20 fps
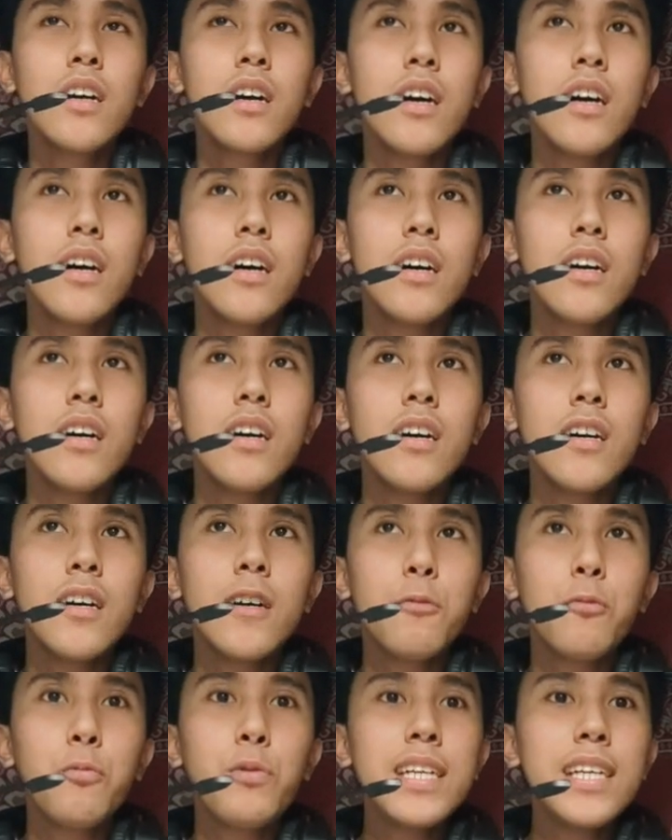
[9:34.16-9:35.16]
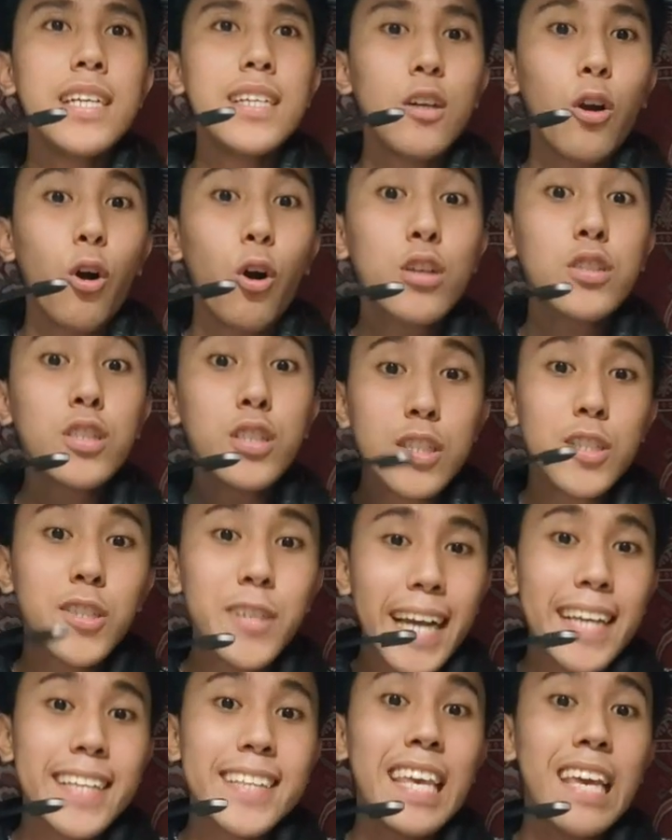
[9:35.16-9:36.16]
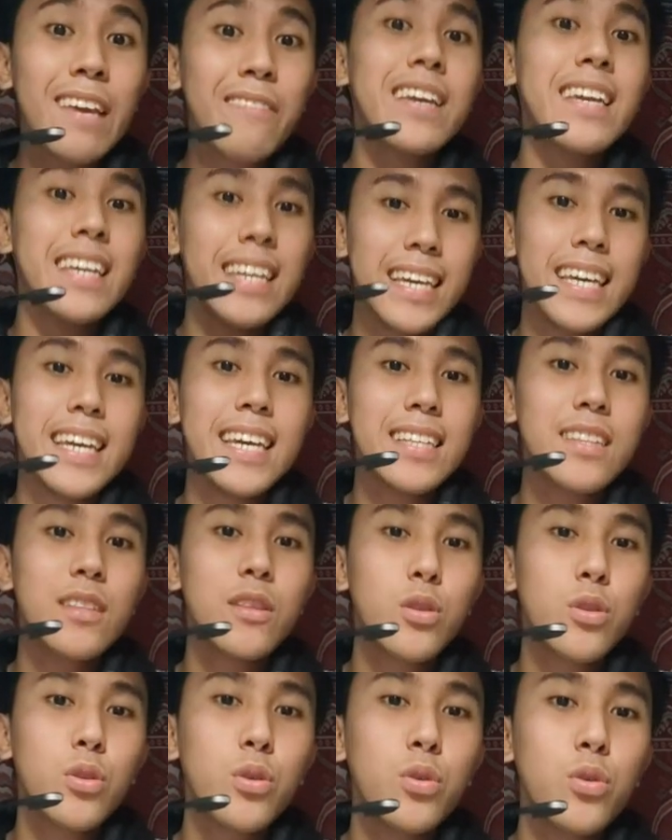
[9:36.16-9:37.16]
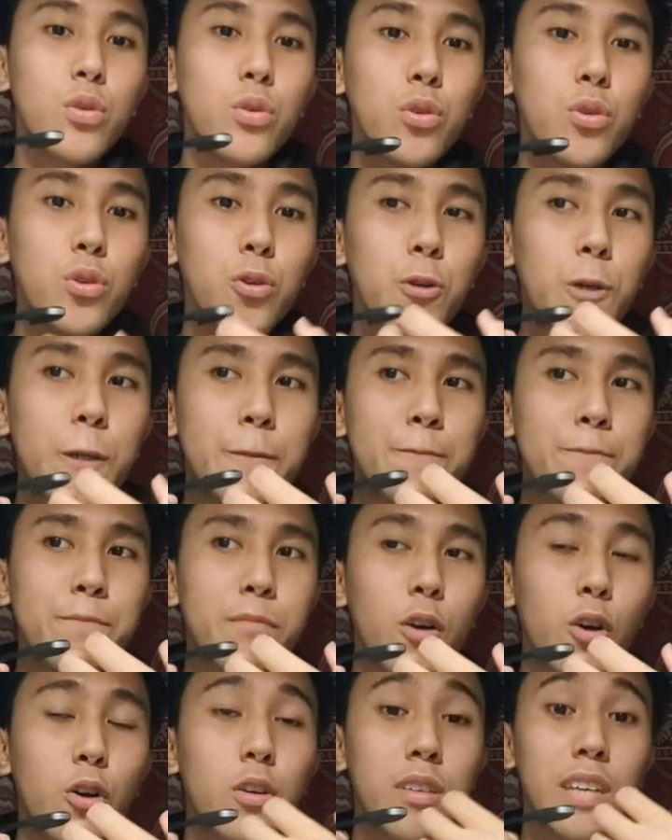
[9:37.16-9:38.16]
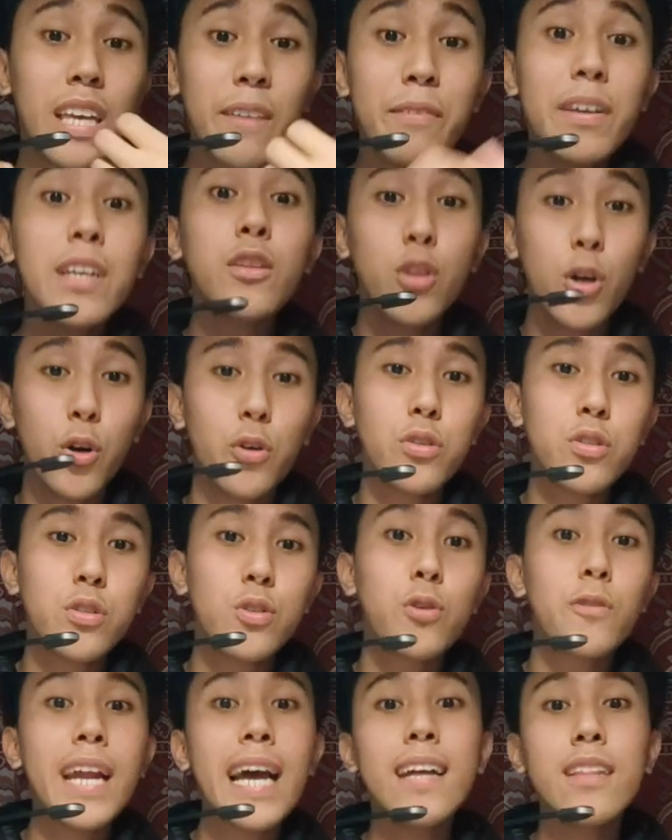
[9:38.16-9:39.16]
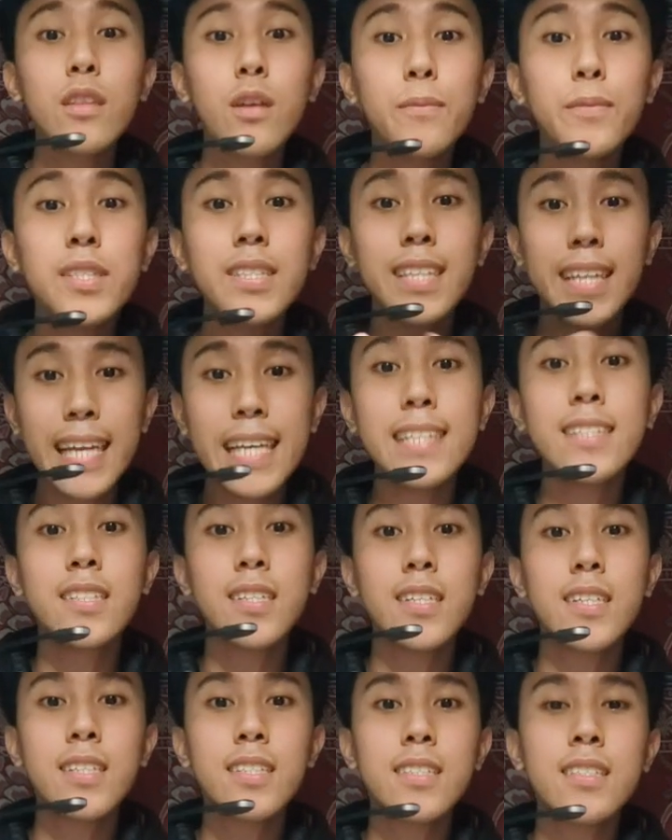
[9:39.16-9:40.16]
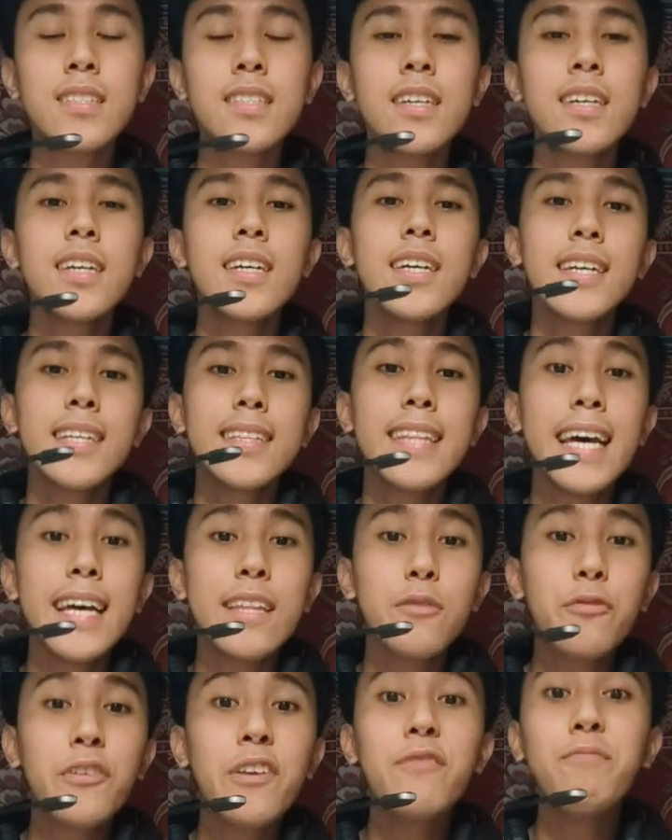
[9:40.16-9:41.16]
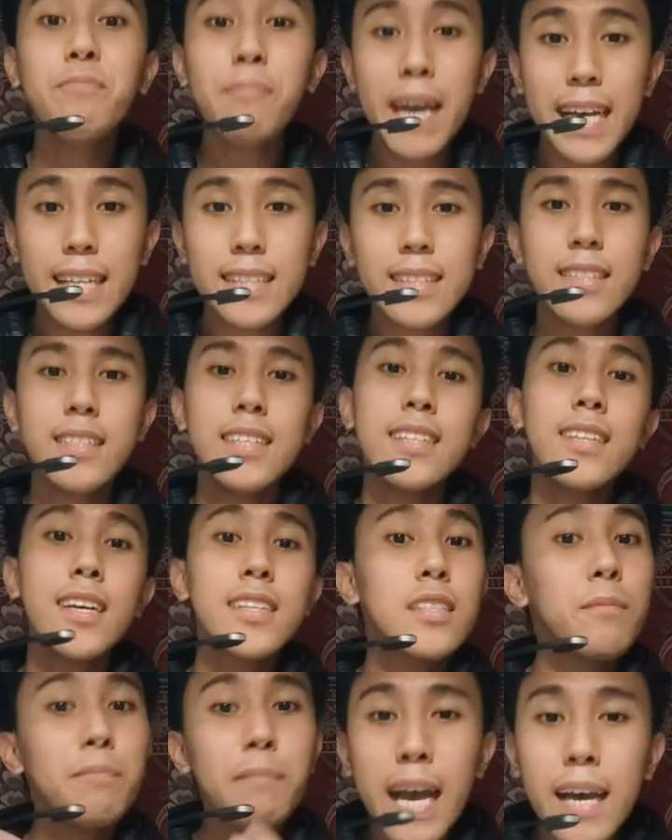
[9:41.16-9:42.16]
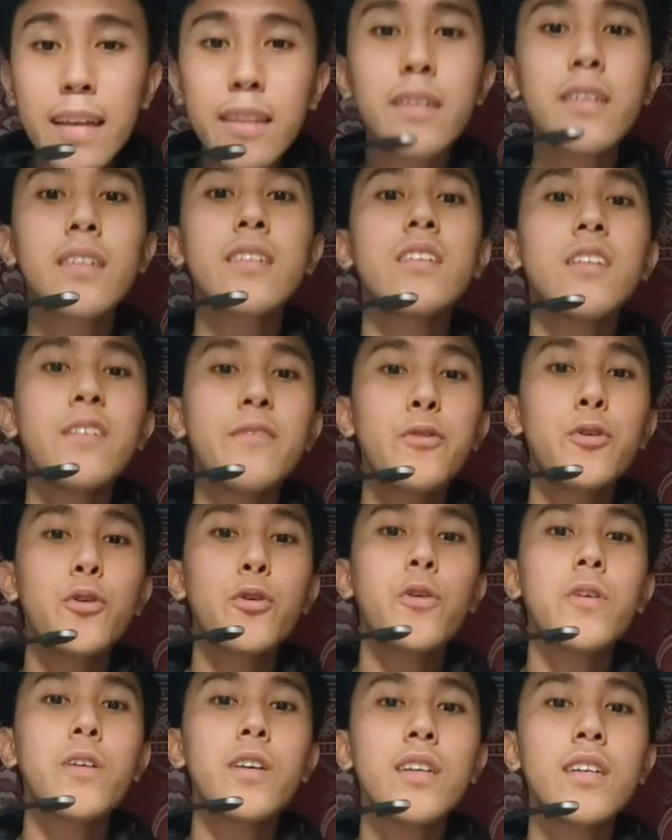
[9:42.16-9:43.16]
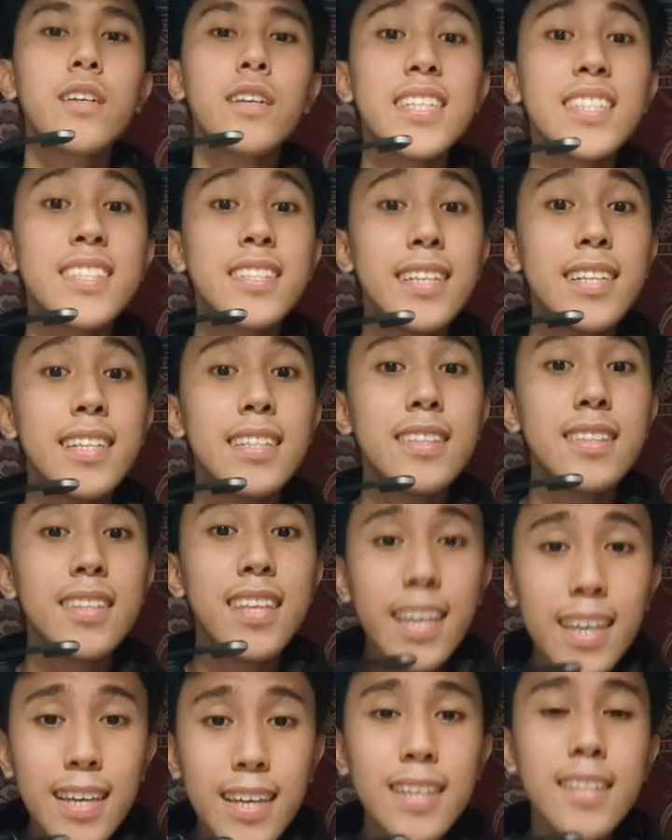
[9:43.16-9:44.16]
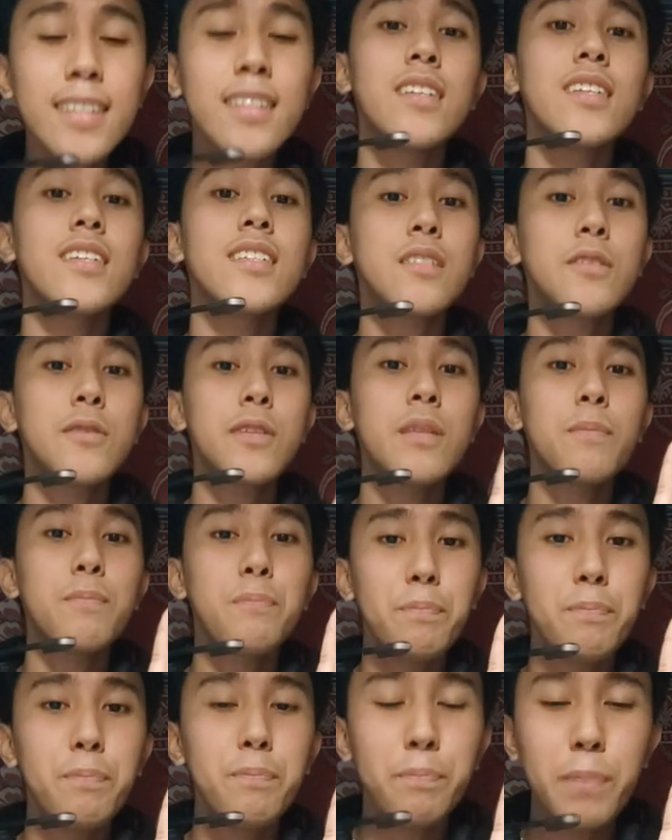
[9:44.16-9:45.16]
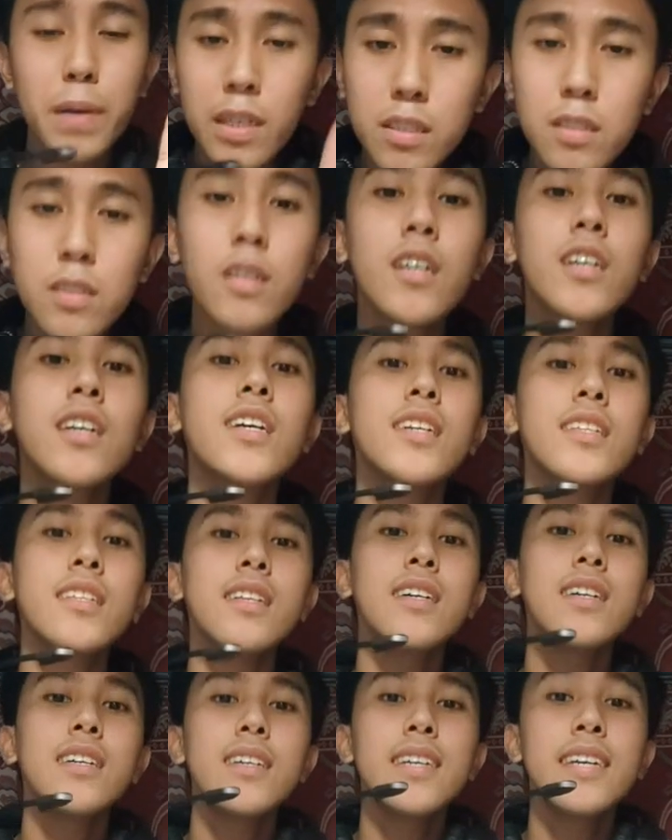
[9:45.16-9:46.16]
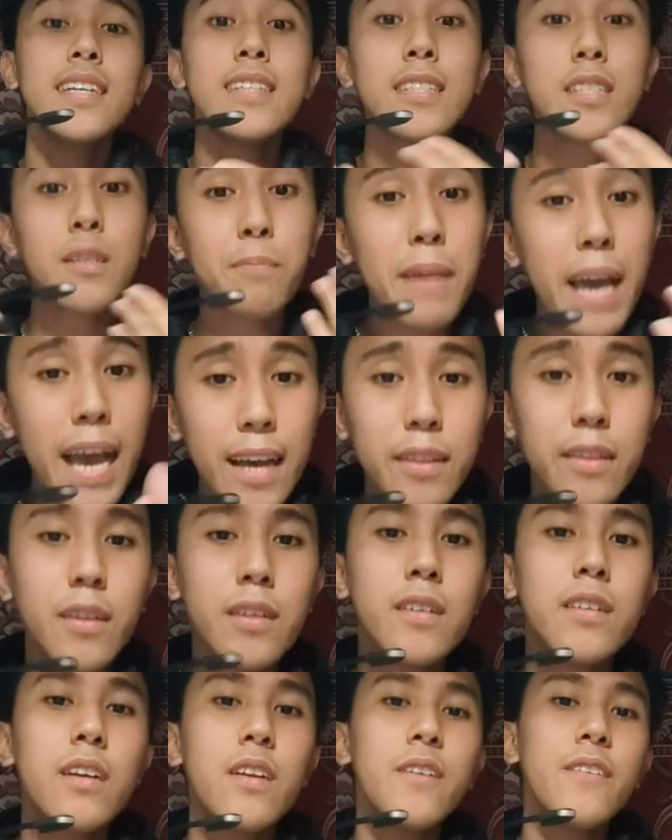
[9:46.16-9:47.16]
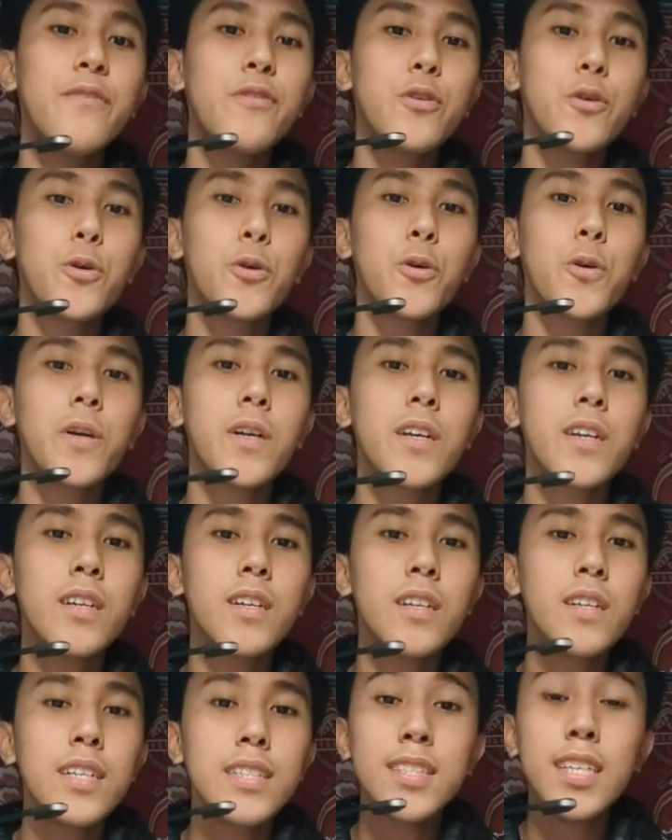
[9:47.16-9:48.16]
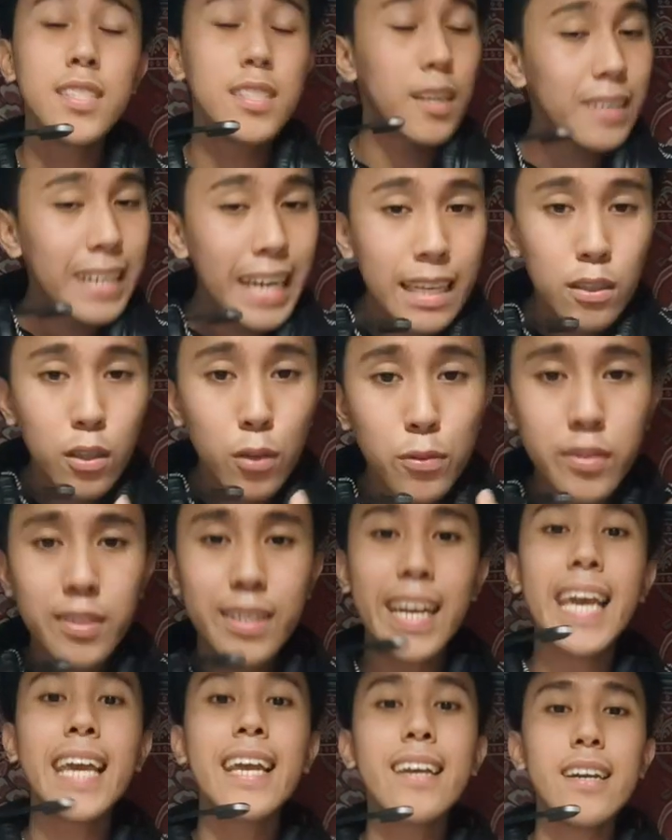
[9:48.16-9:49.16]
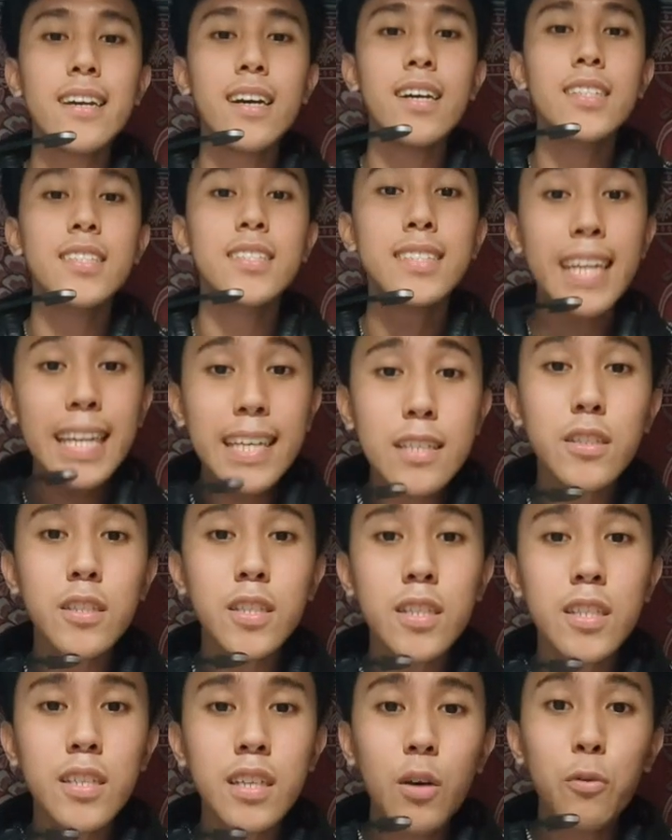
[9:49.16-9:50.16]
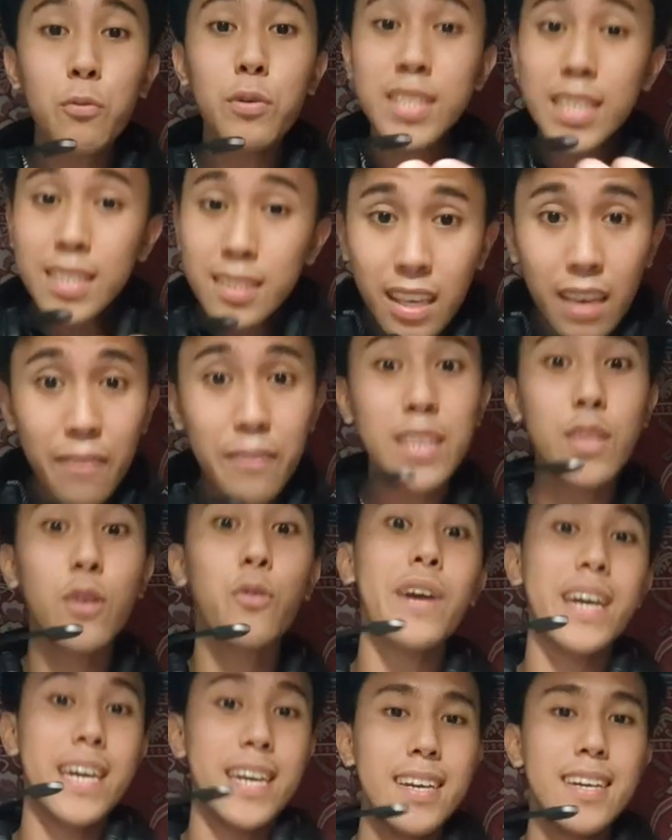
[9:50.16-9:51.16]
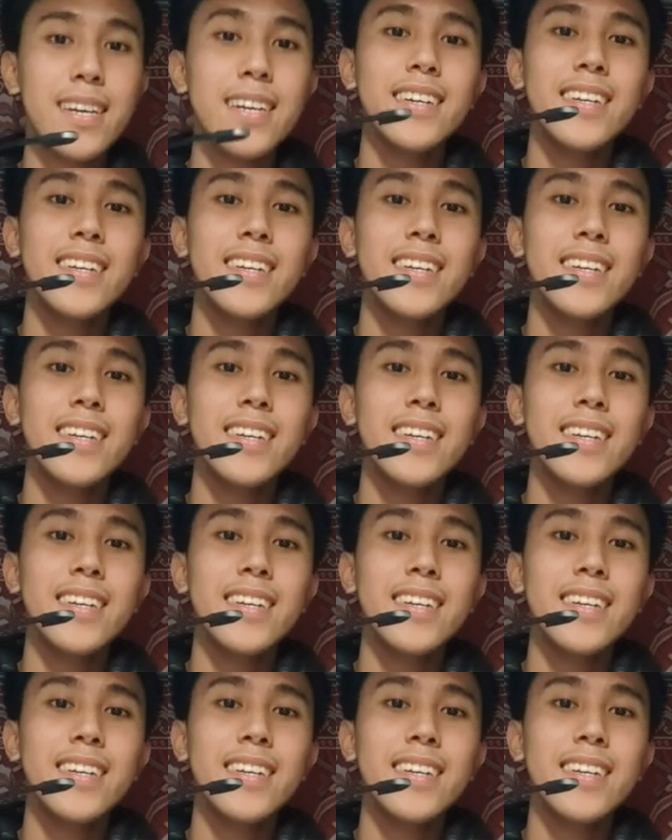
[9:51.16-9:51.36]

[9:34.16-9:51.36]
we also tried giving it to, or giving those to, random strangers that we've met. It doesn't matter if you're a street kid, a street person, it doesn't matter if you're just a random stranger, we just give it away.